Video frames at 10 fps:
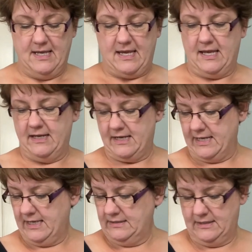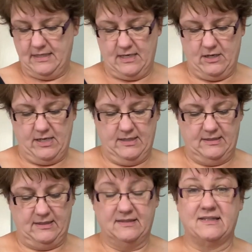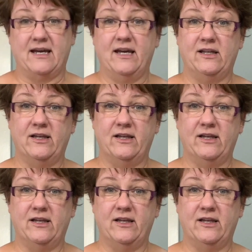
And I guess there is a style